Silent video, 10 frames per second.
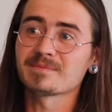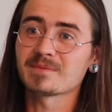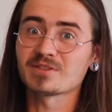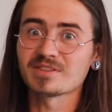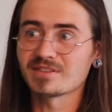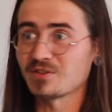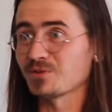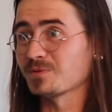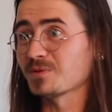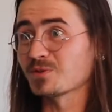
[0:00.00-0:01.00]
because it is
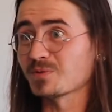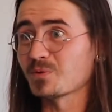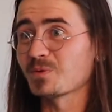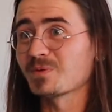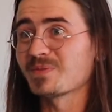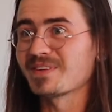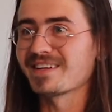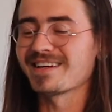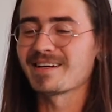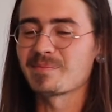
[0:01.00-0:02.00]
you, first of all.
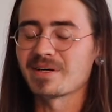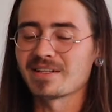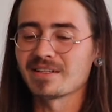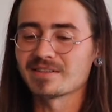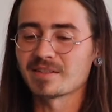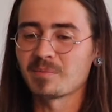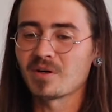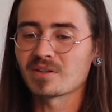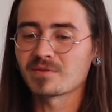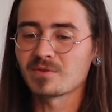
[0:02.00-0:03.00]
But it's a
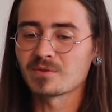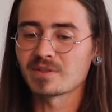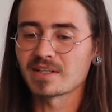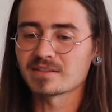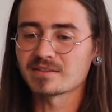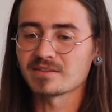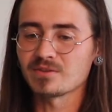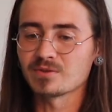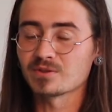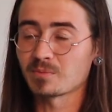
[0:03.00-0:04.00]
part of you that
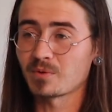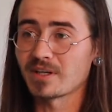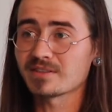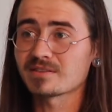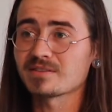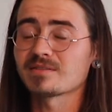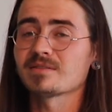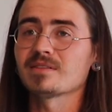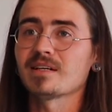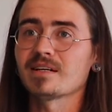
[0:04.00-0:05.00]
you suppress,
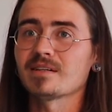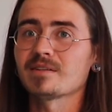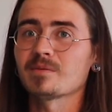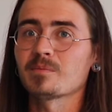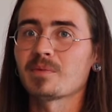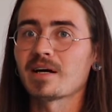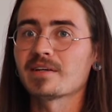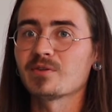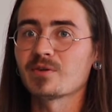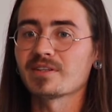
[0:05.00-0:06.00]
and
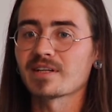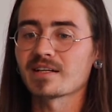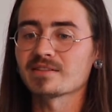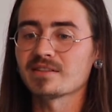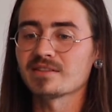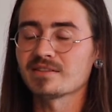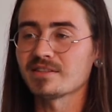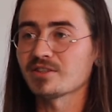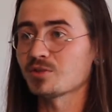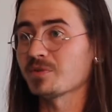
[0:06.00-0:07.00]
by doing that, it
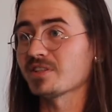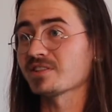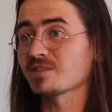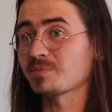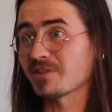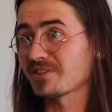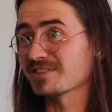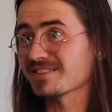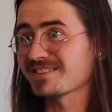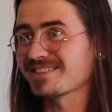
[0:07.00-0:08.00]
seeks to be
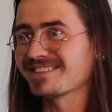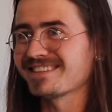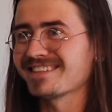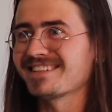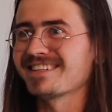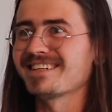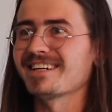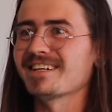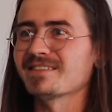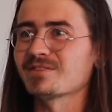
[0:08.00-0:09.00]
experienced.
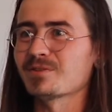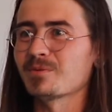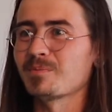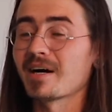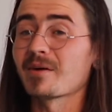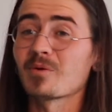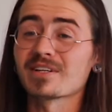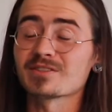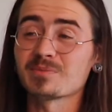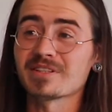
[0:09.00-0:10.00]
And so by
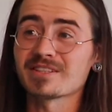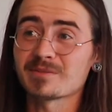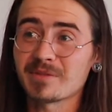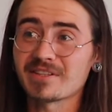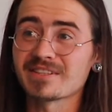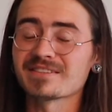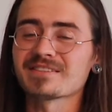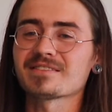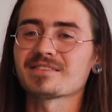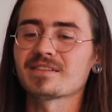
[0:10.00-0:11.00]
wanting to be
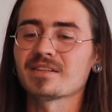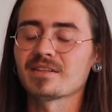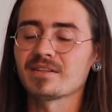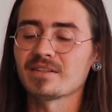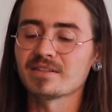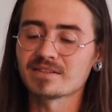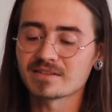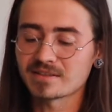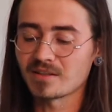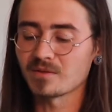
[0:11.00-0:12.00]
experienced, the
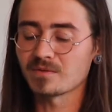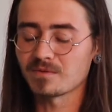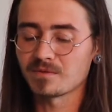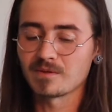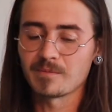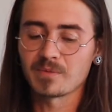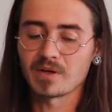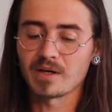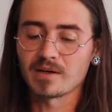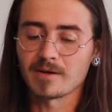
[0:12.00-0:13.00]
self,
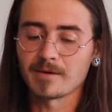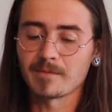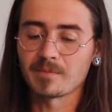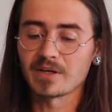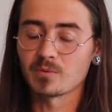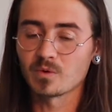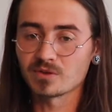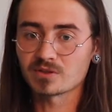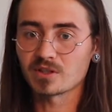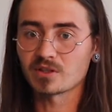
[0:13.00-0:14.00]
it will
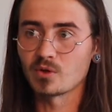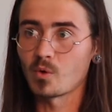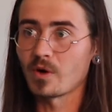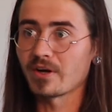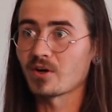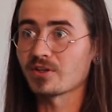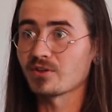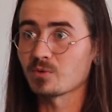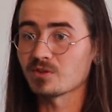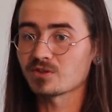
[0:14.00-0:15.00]
start gnawing on
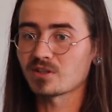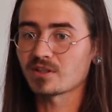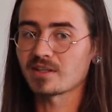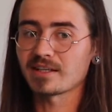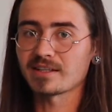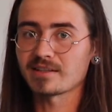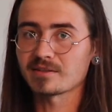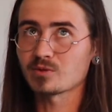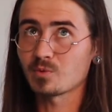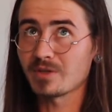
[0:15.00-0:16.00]
you. It will start like
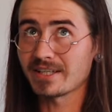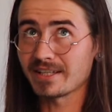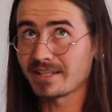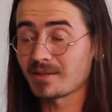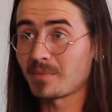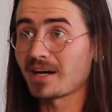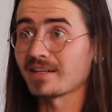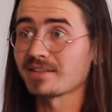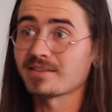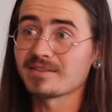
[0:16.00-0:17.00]
tweaking in the
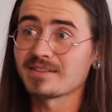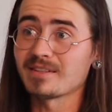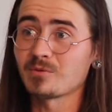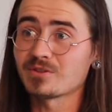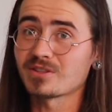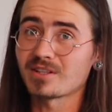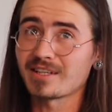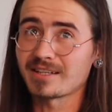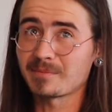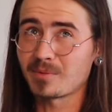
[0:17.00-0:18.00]
mind. It will start
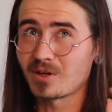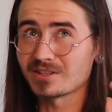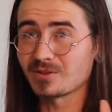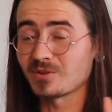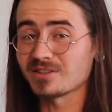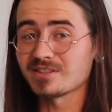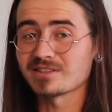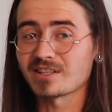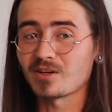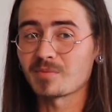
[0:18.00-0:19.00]
like planting all these
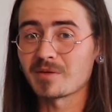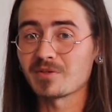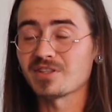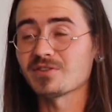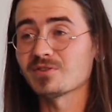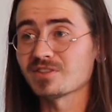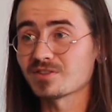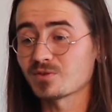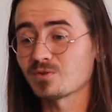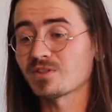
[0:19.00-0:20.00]
seeds, like, oh, maybe you need to do
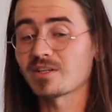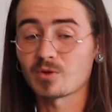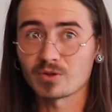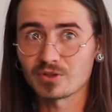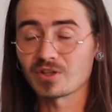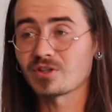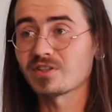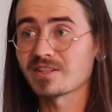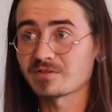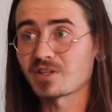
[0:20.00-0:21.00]
this or do that, or you're not
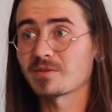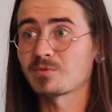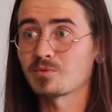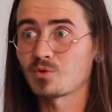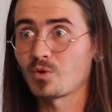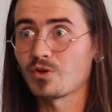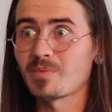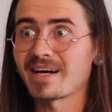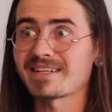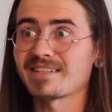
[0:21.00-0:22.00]
good enough, trying to draw you
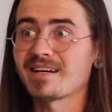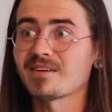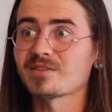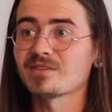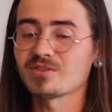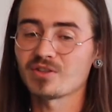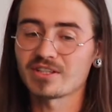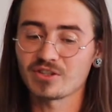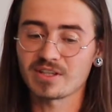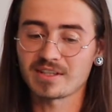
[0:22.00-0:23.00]
back down so
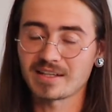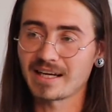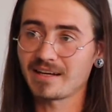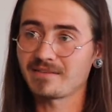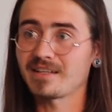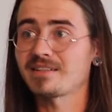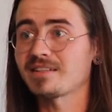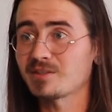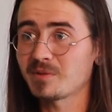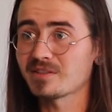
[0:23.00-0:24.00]
that you can have that
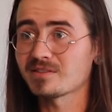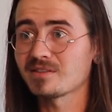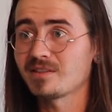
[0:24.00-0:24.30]
experience.